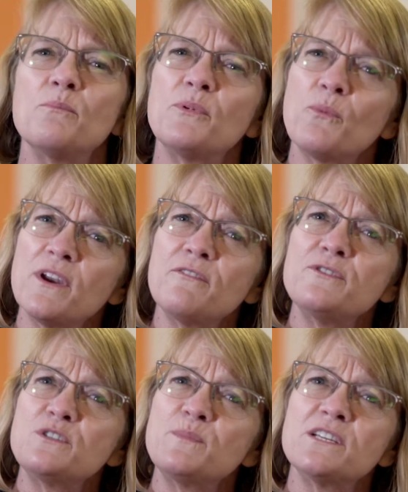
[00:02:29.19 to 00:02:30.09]
But what if
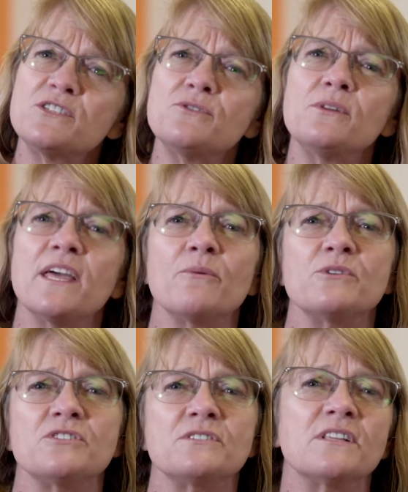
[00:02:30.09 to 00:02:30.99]
you speak 2
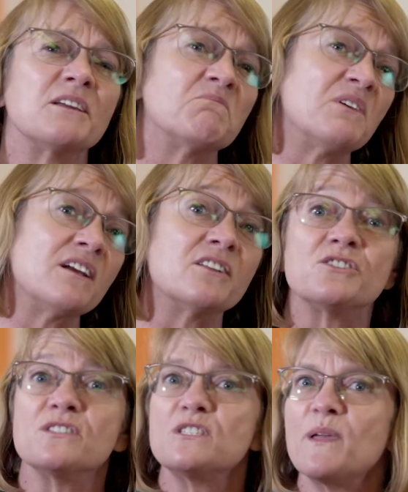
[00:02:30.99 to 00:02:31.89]
languages, like
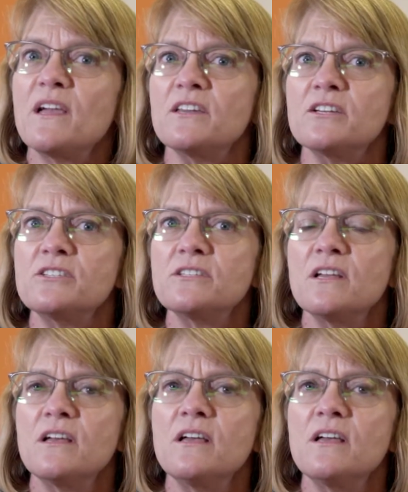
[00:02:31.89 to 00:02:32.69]
English and Spanish?